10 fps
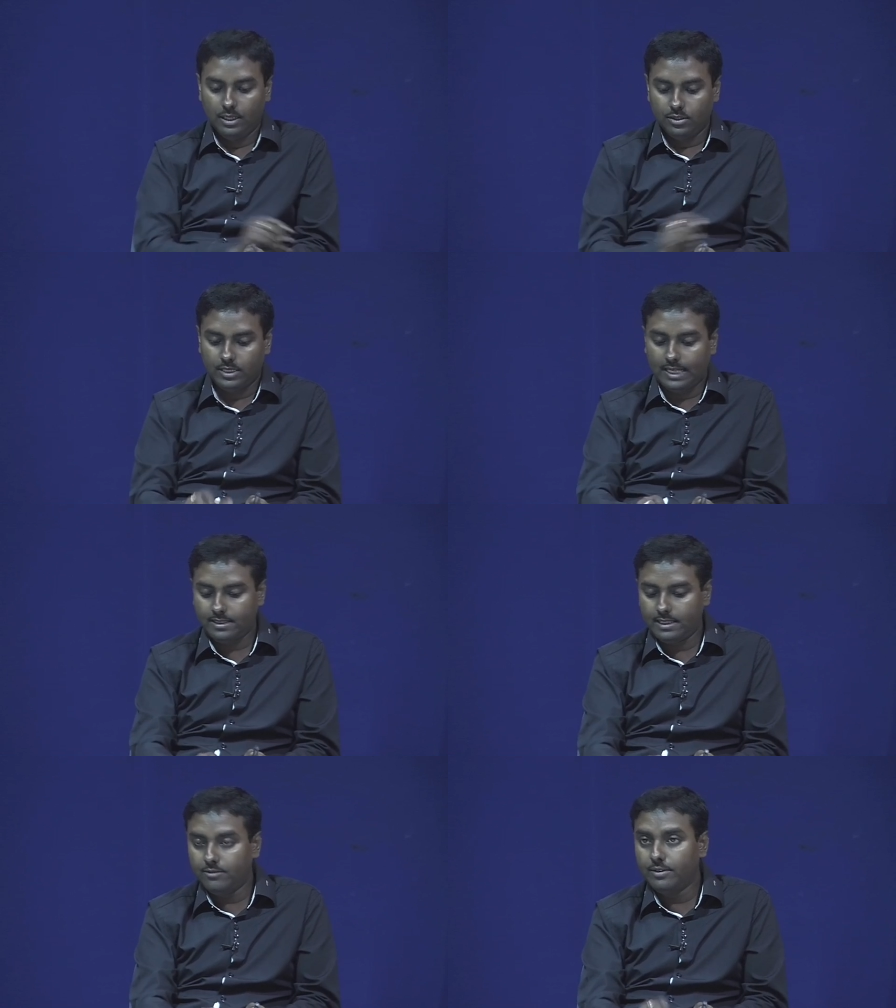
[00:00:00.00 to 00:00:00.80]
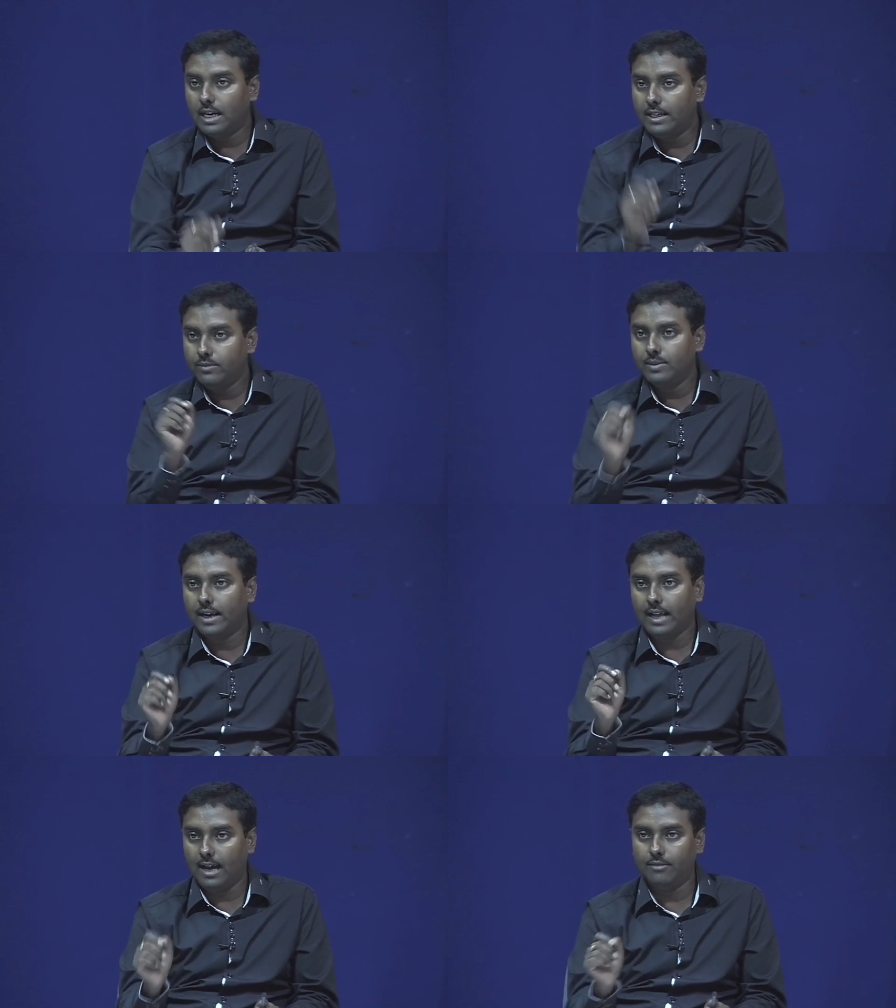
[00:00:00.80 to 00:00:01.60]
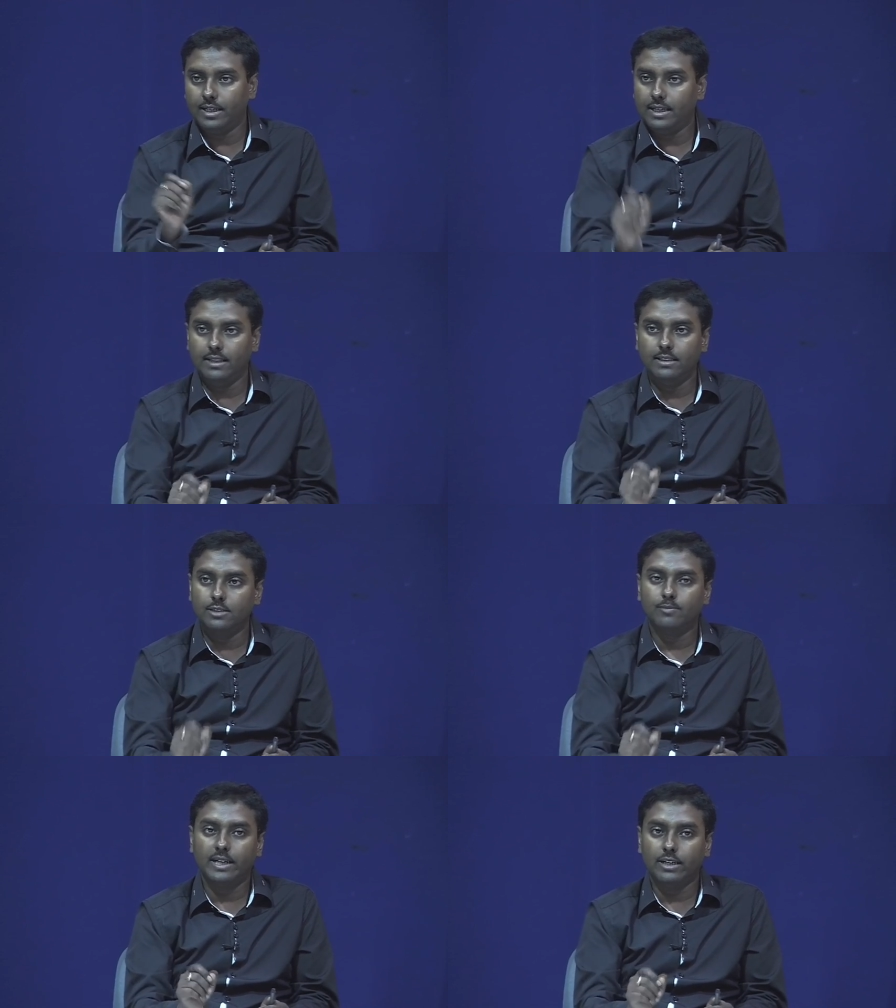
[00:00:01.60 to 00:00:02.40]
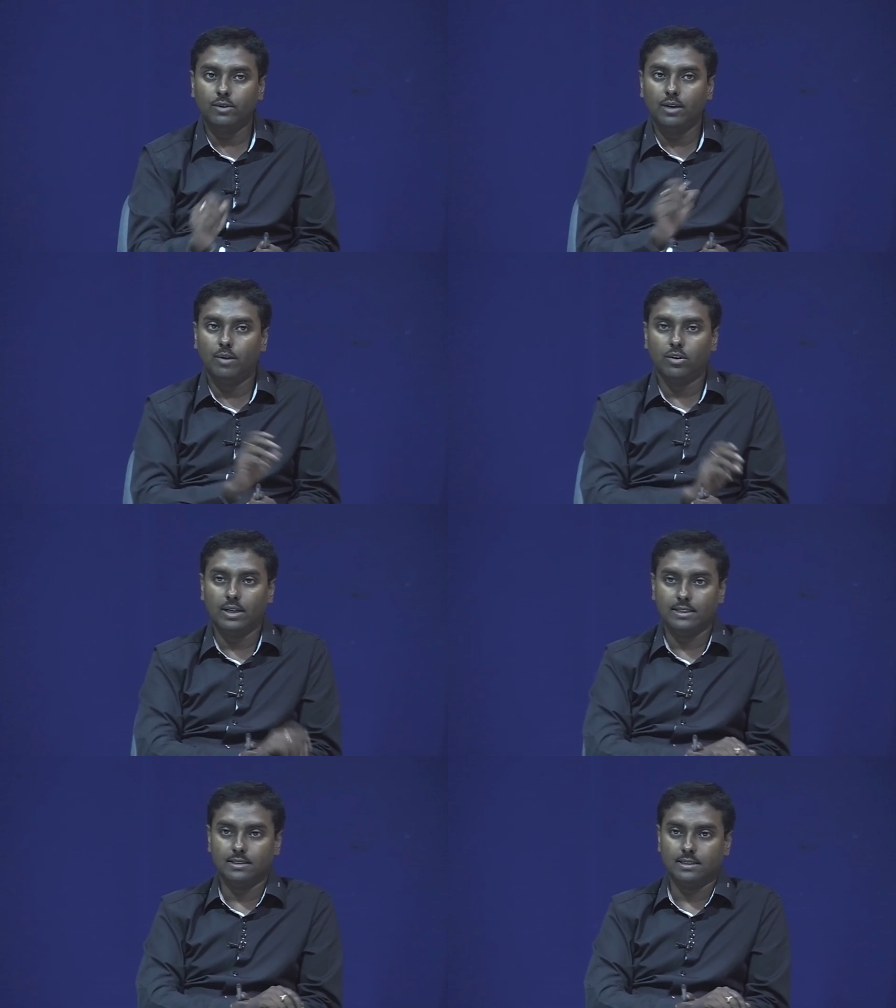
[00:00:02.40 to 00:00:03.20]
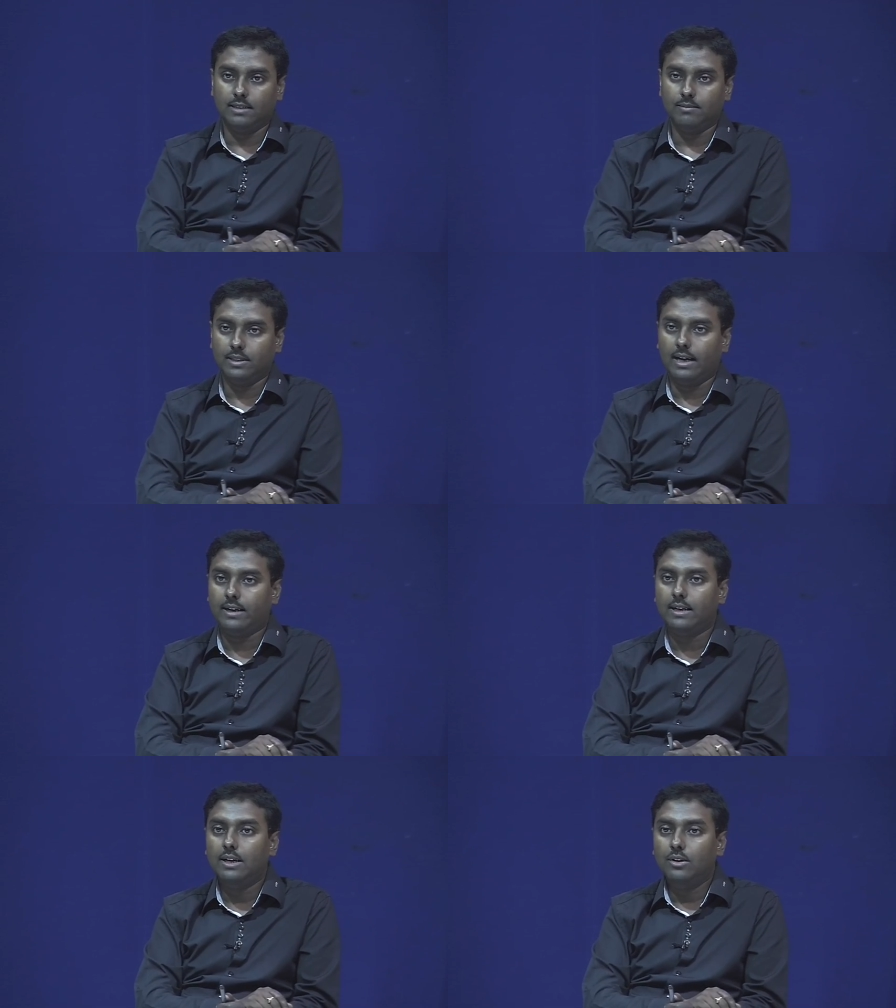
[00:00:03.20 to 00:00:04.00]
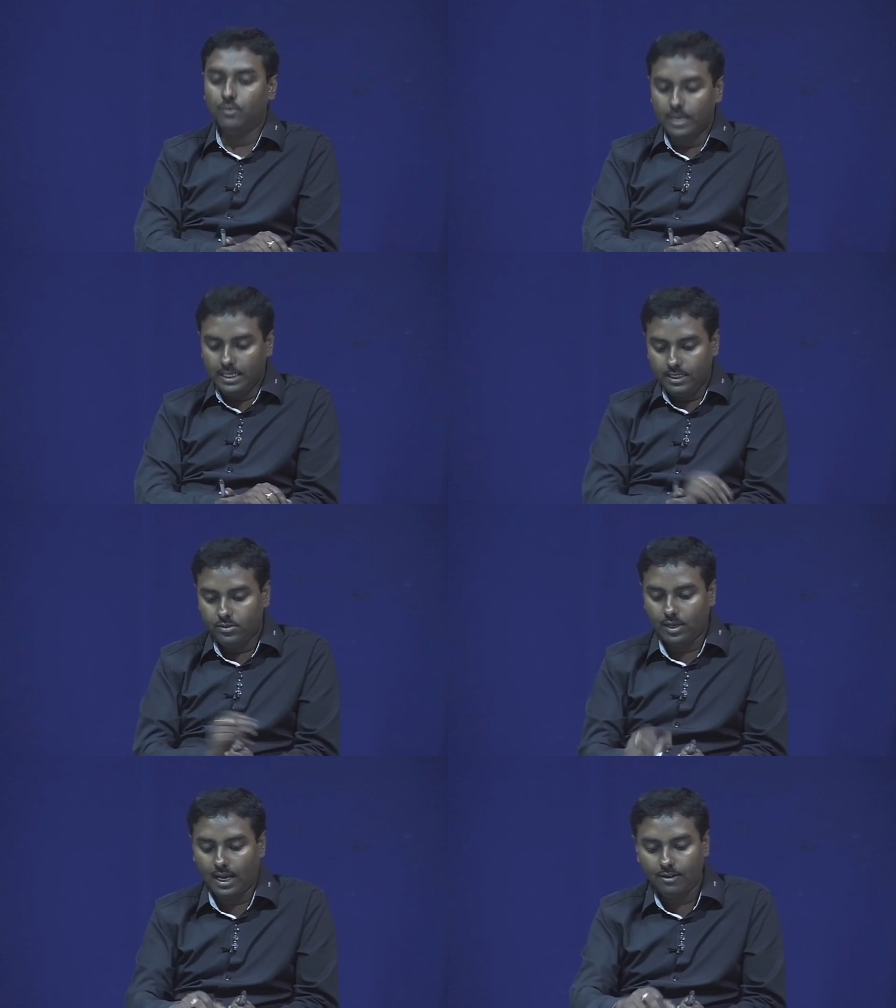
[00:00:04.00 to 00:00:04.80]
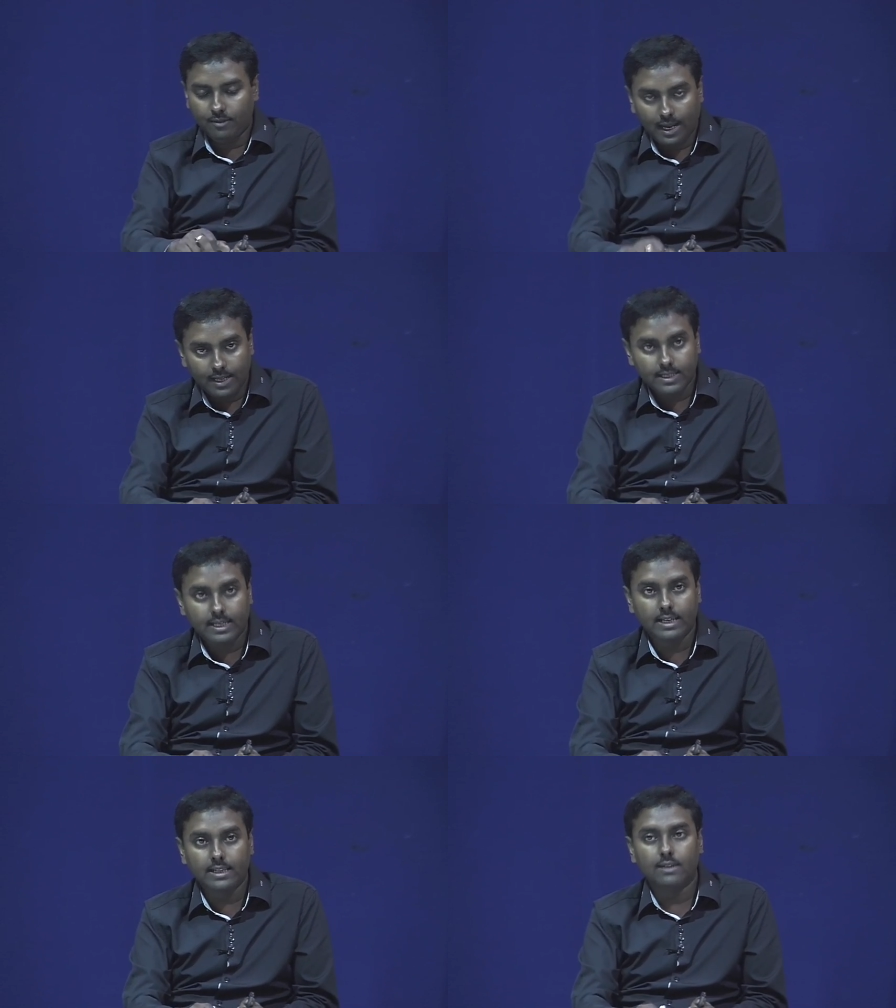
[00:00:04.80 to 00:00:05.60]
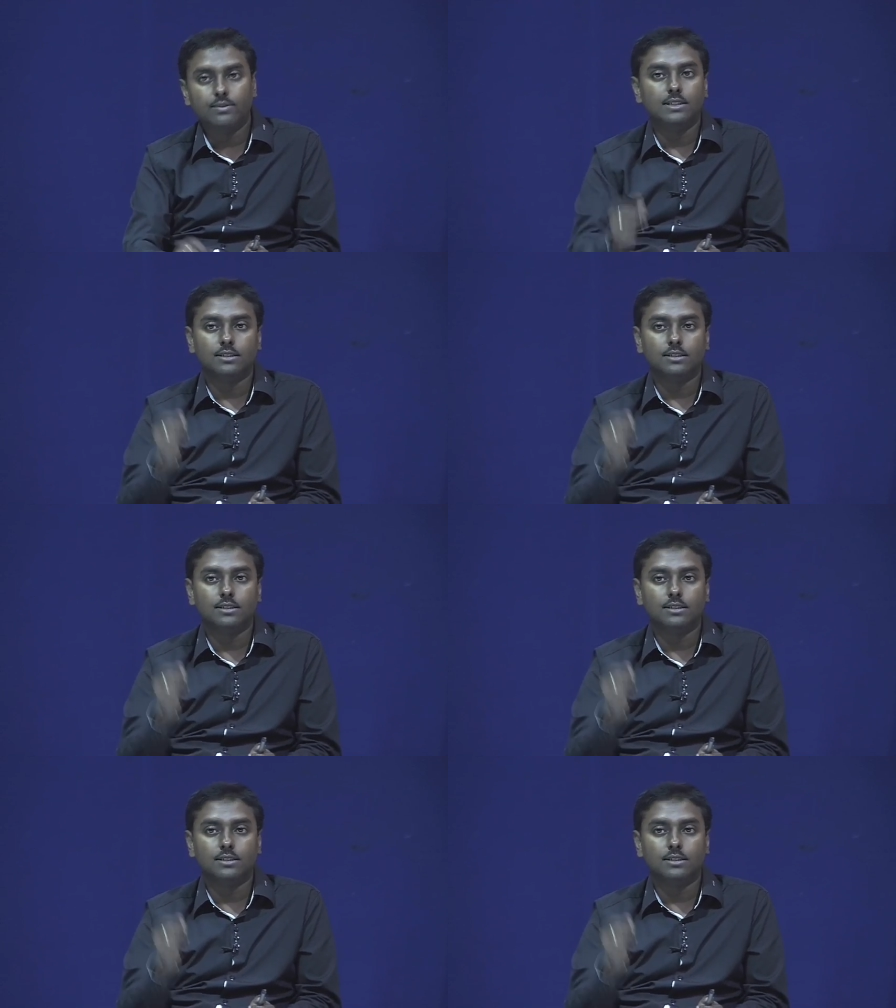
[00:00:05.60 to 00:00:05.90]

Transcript: So, that is the difficulty we are having in this particular modulation scheme that we need to have another carrier which